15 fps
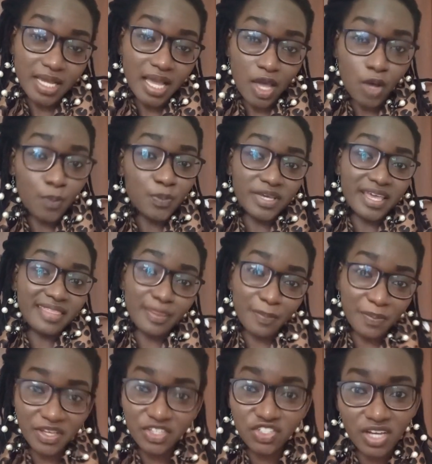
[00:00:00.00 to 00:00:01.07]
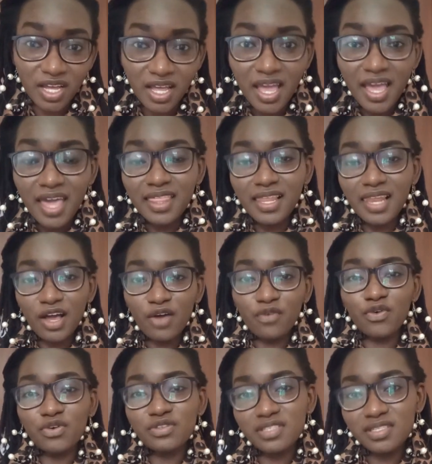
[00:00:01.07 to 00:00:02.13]
I hope you get the picture. The lack of
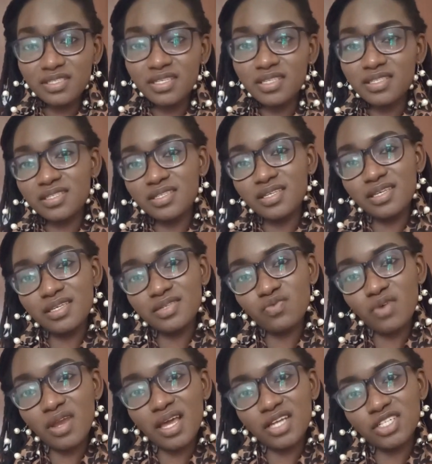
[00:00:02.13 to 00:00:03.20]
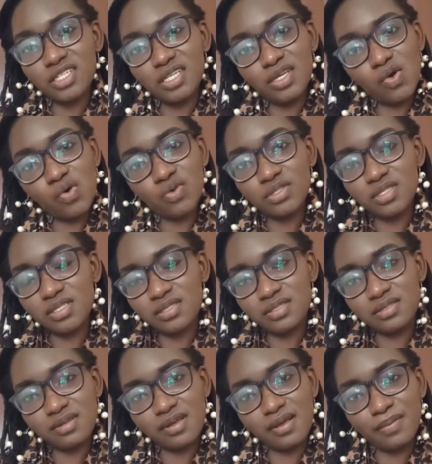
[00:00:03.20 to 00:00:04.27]
consistency is what actually causes
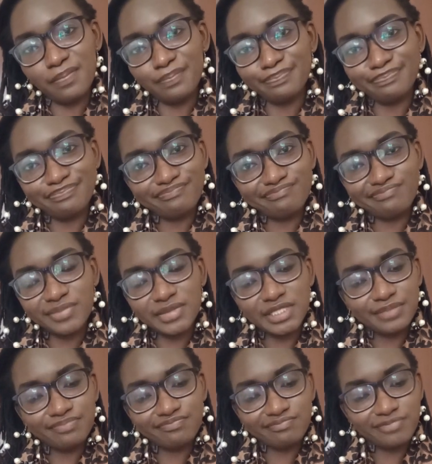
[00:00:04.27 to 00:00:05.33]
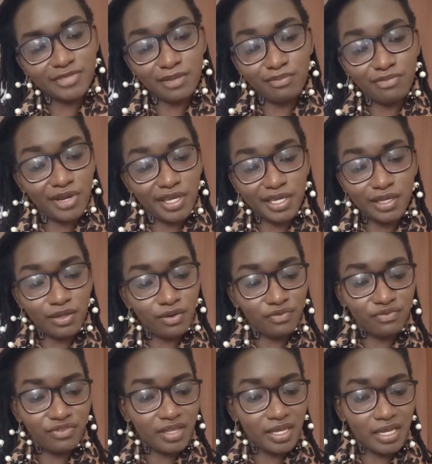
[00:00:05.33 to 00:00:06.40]
the breaking of
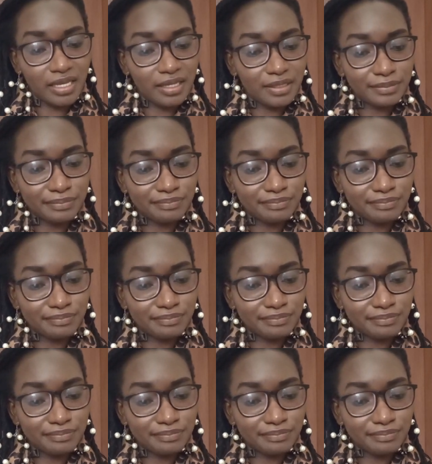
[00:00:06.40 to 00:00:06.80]
the hair.